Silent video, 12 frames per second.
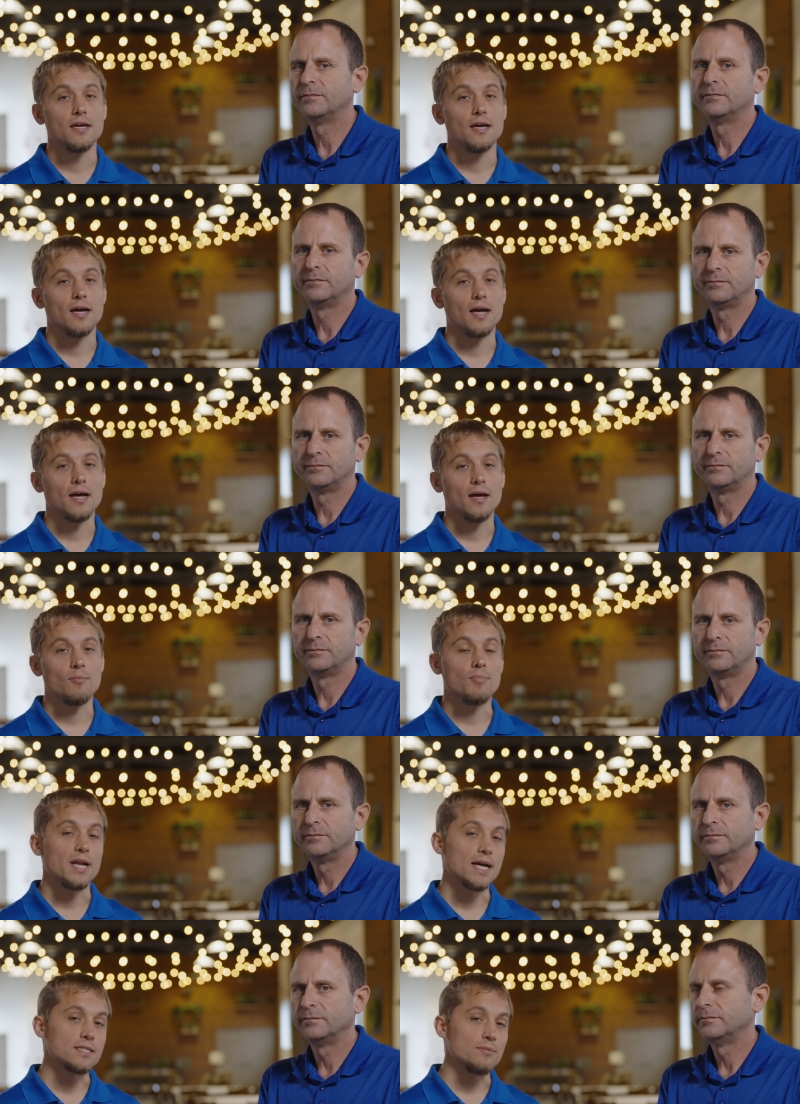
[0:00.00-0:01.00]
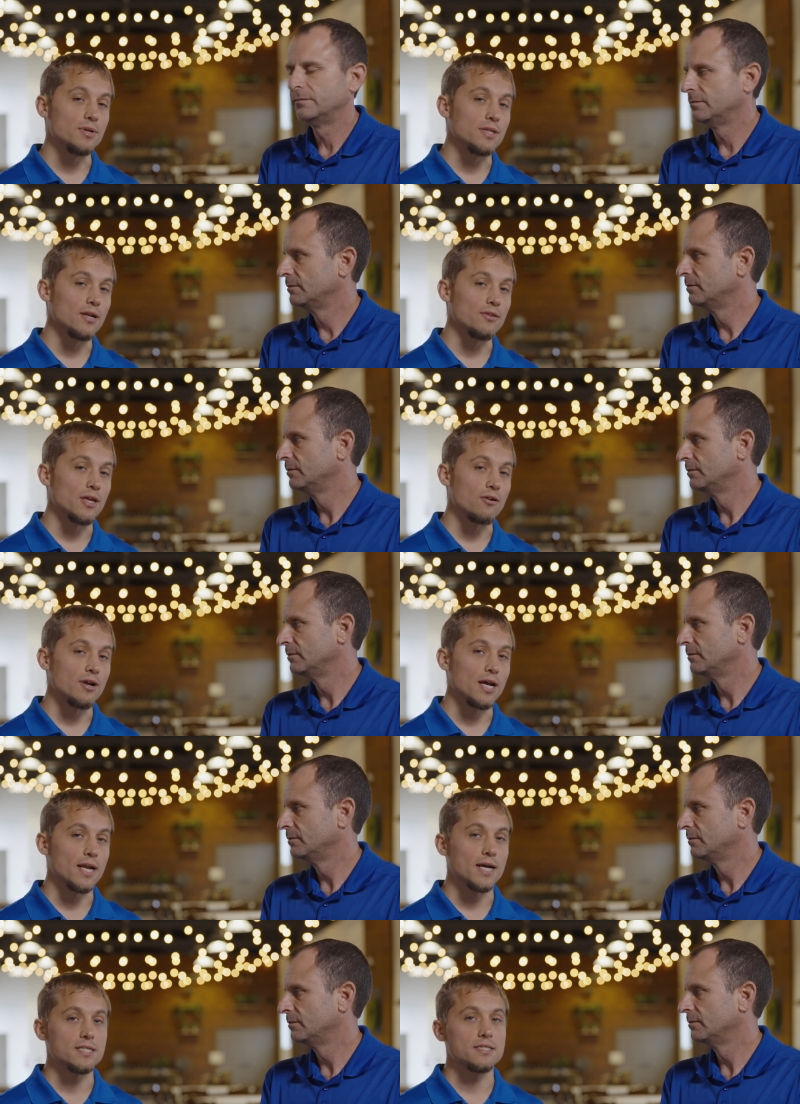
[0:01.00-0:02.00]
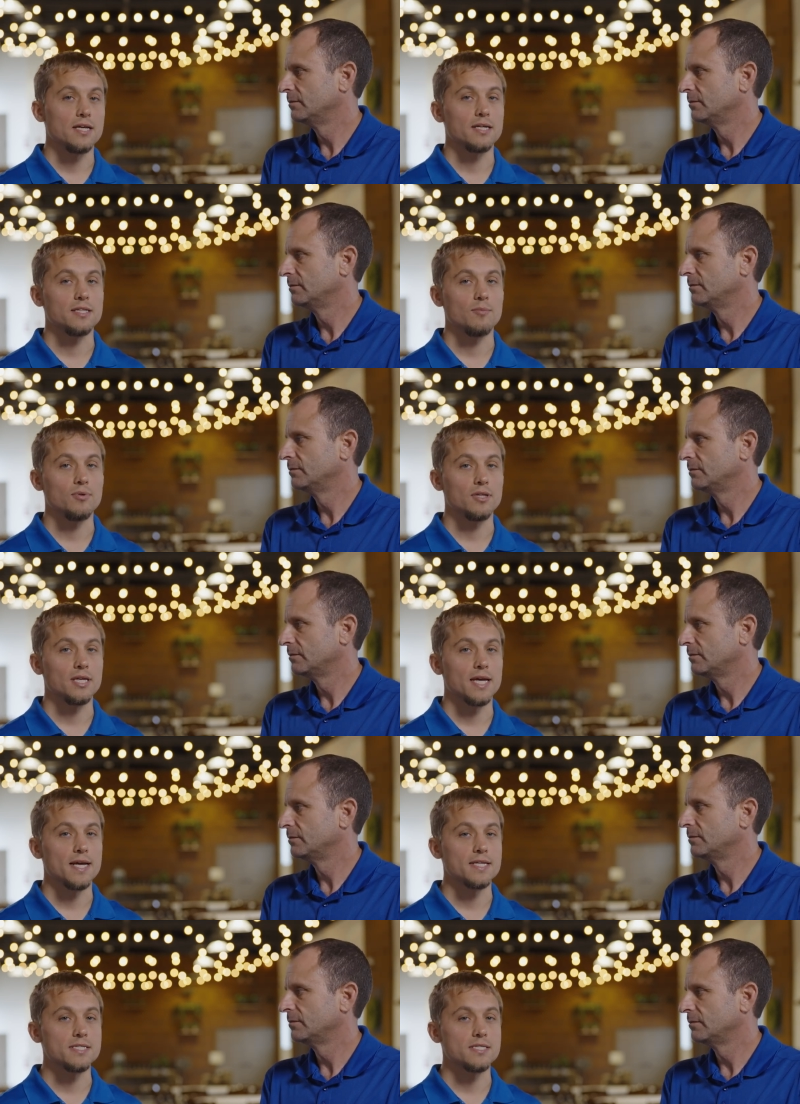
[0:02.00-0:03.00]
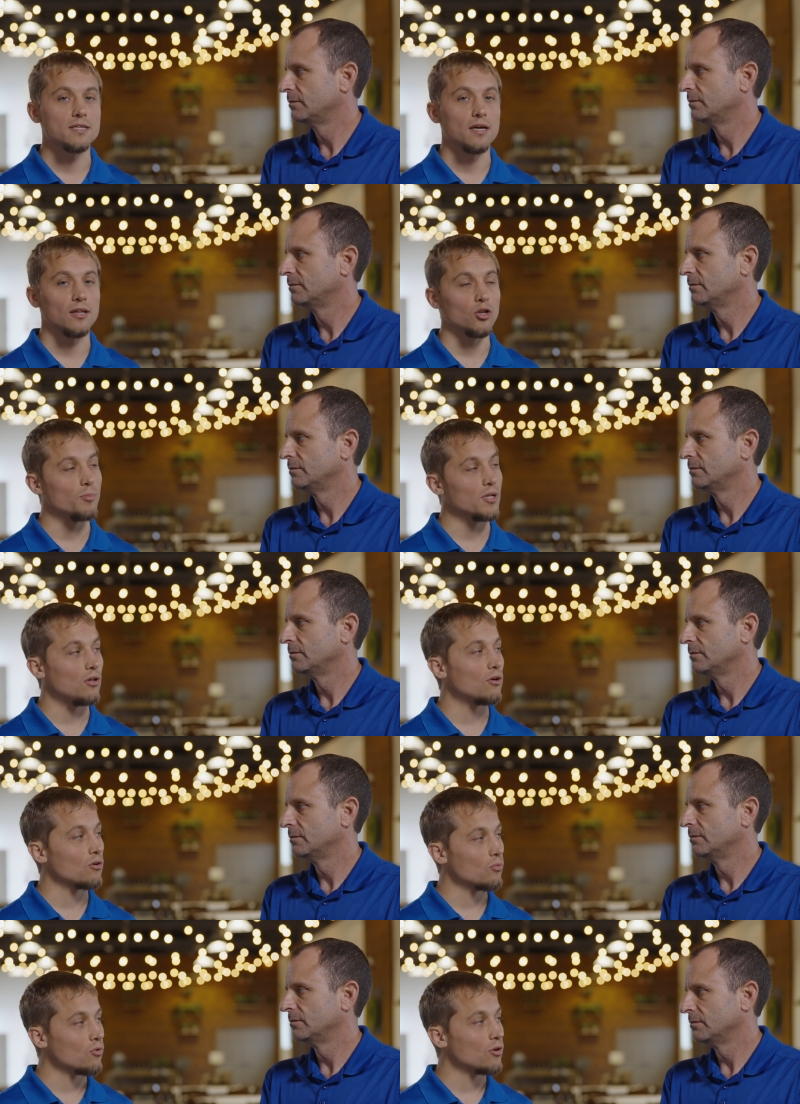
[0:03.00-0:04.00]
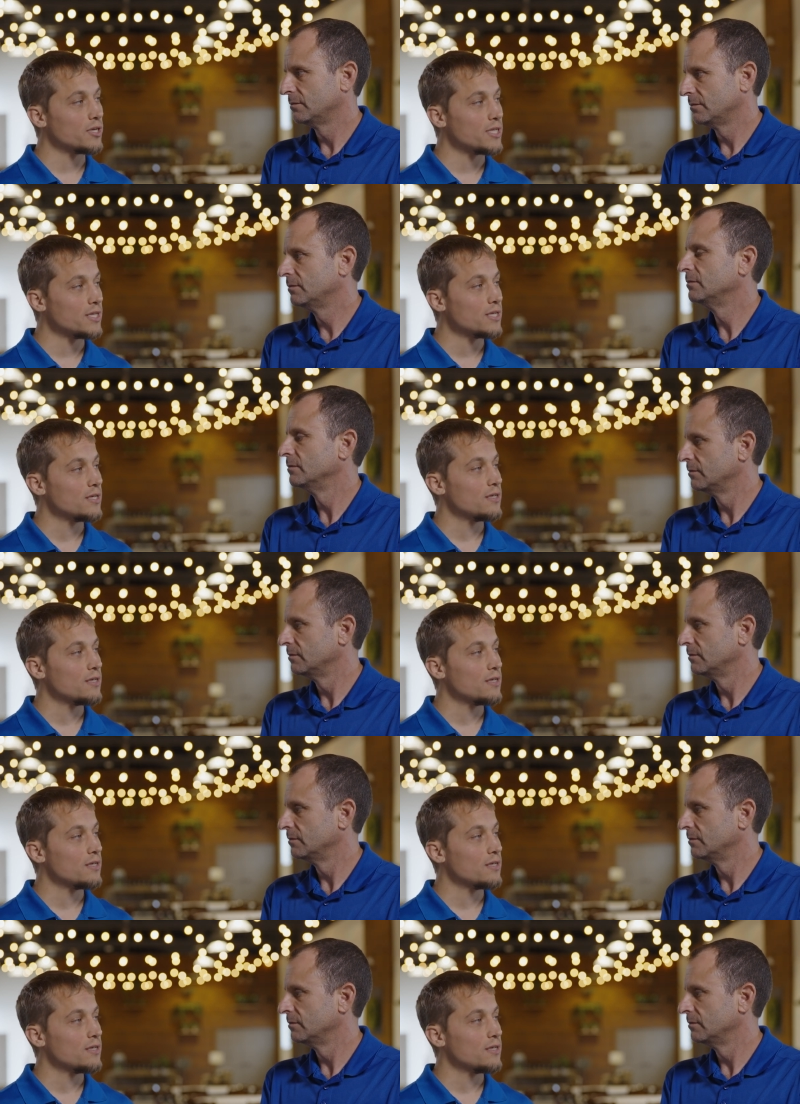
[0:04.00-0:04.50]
Speaker 1: uh, but, but then on the other hand, Axitec typically has a little bit longer warranty,